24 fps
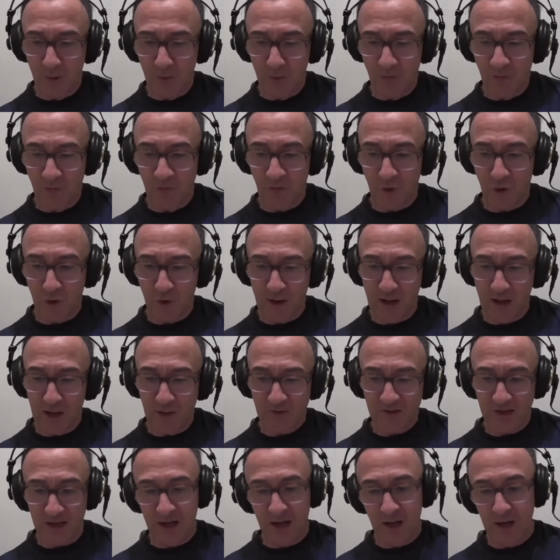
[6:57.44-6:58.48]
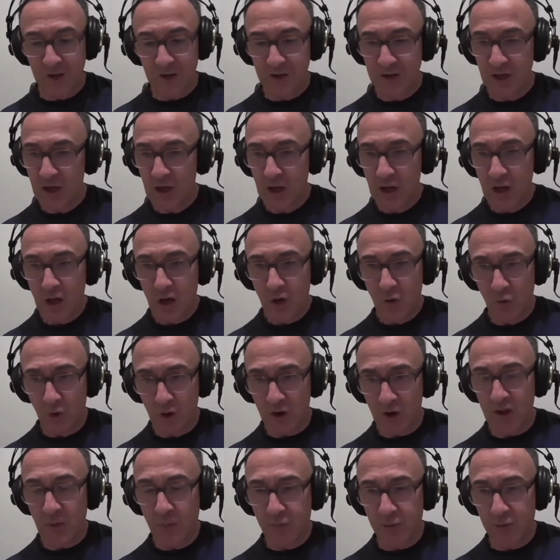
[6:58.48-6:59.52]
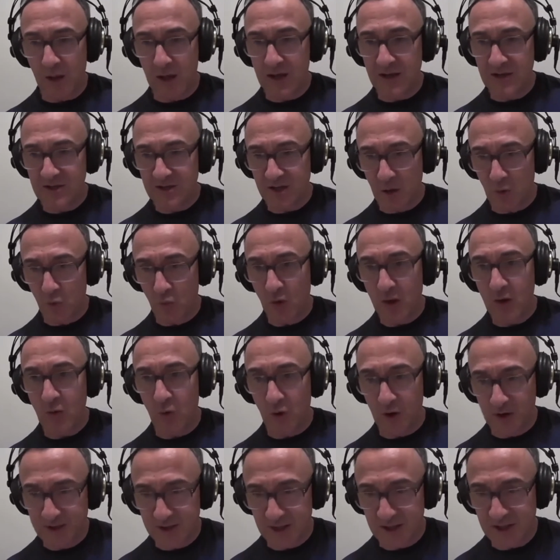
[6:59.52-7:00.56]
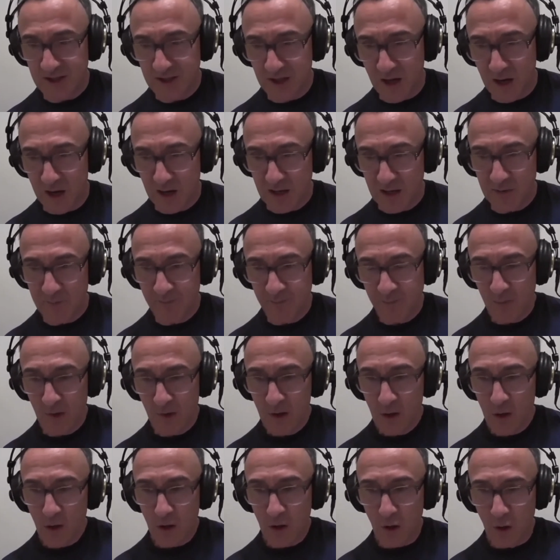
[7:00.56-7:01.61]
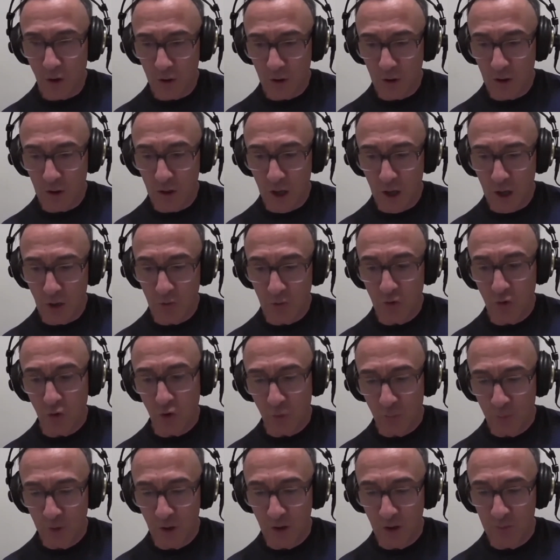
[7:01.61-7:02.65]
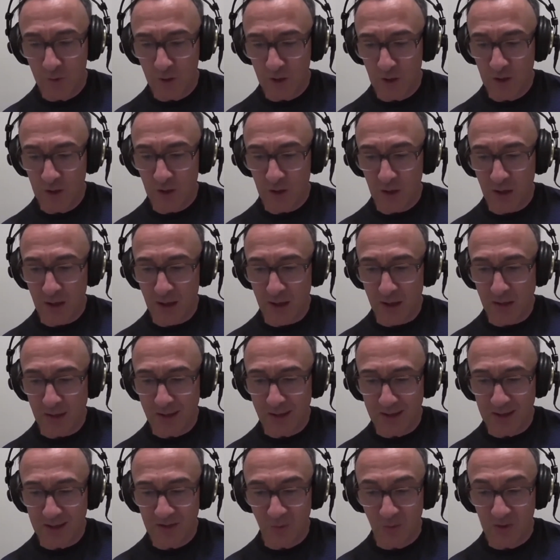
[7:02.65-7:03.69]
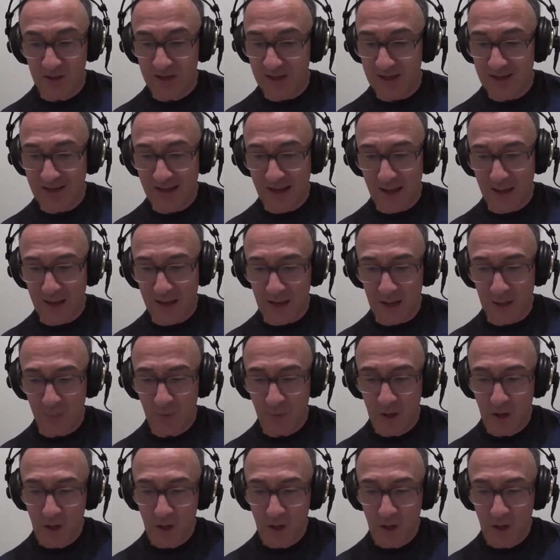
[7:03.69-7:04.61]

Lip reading: Fornals, and one of the players that we wanted to sign on loan or permanent at Leeds, we didn't get him.